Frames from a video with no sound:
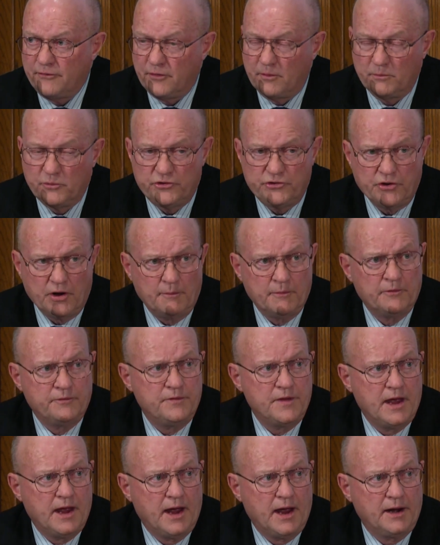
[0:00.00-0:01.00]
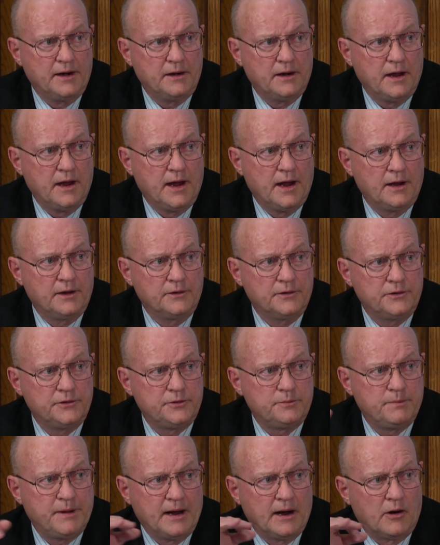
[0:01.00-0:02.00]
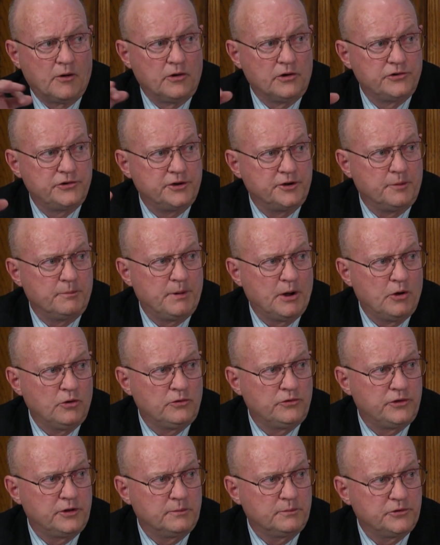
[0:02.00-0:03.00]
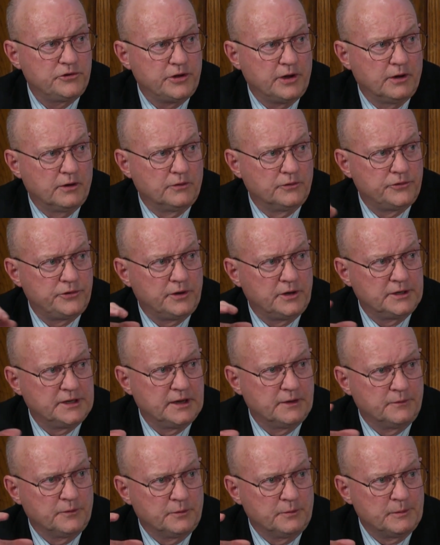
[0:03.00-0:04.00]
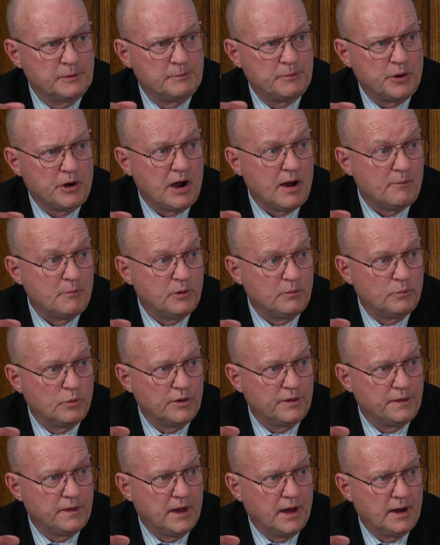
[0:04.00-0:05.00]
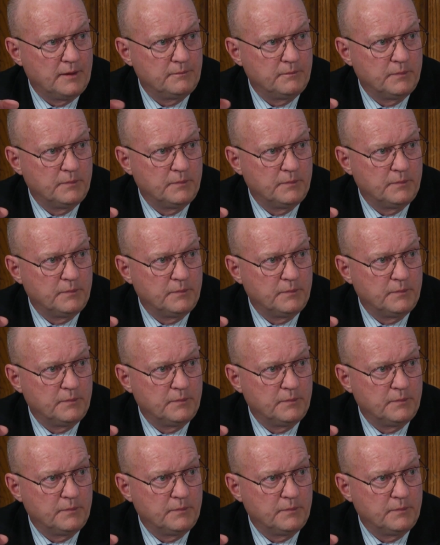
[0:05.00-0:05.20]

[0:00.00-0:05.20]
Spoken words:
from some of that as powers interpose themselves and give them a problem with that.